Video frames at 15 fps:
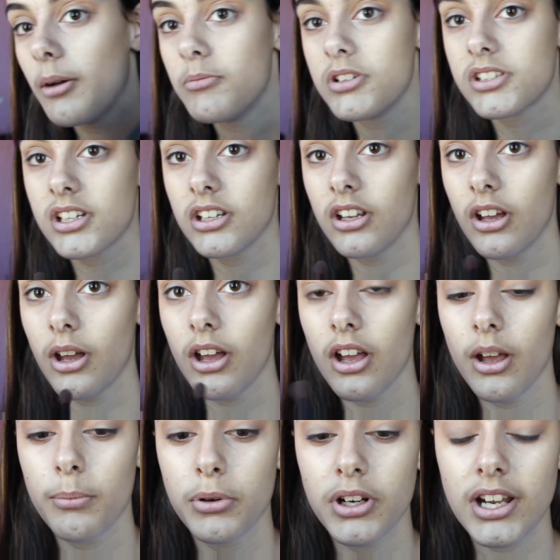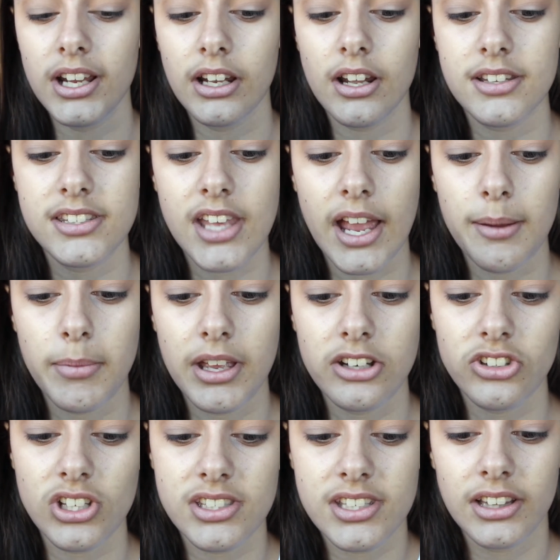I'm just going to put it in the same bit,
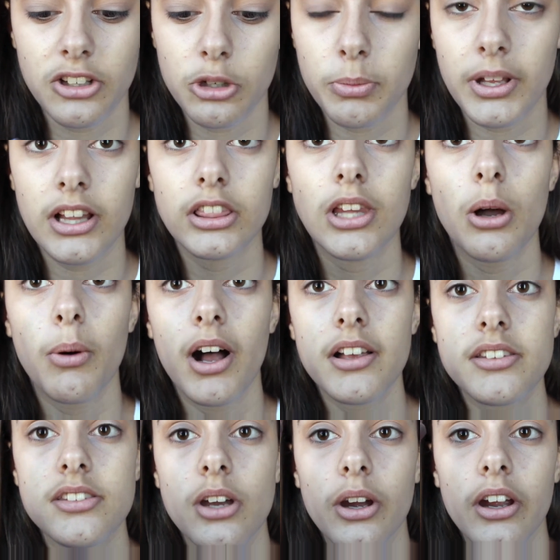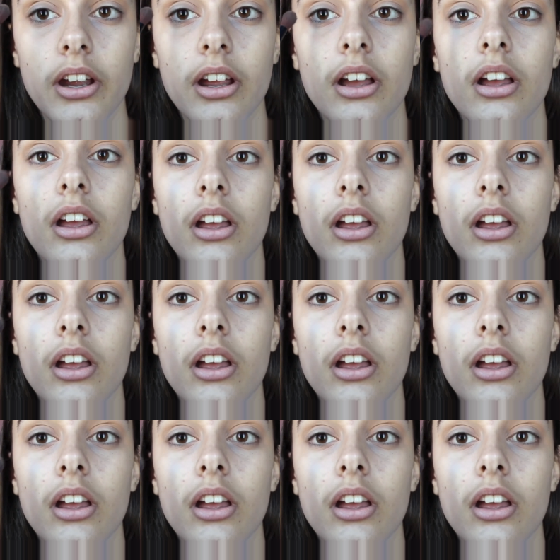just a little bit lower, so